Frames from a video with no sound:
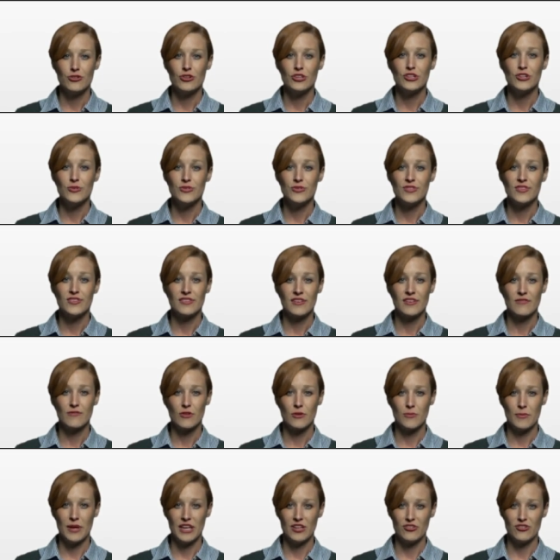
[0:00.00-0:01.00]
use this
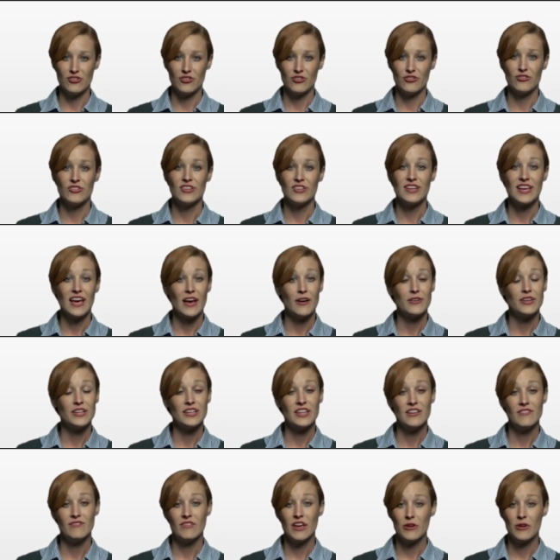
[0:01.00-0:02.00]
information to
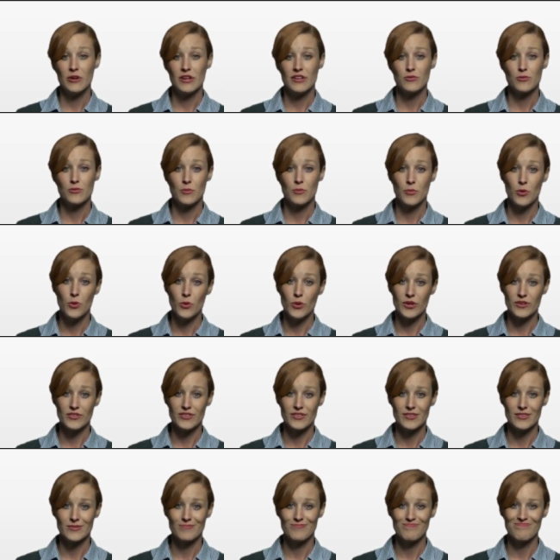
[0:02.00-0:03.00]
calculate various
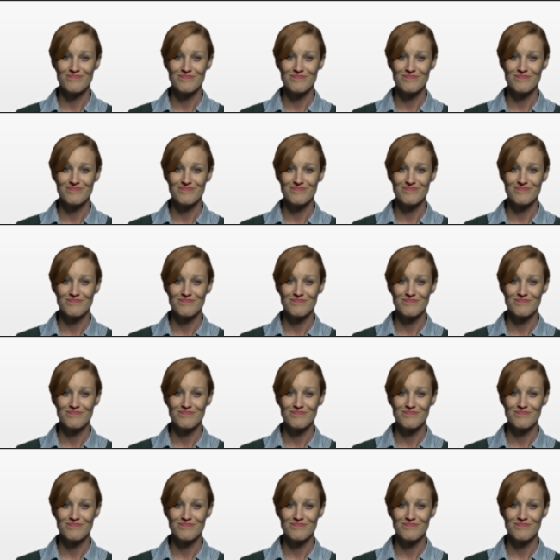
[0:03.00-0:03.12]
reports.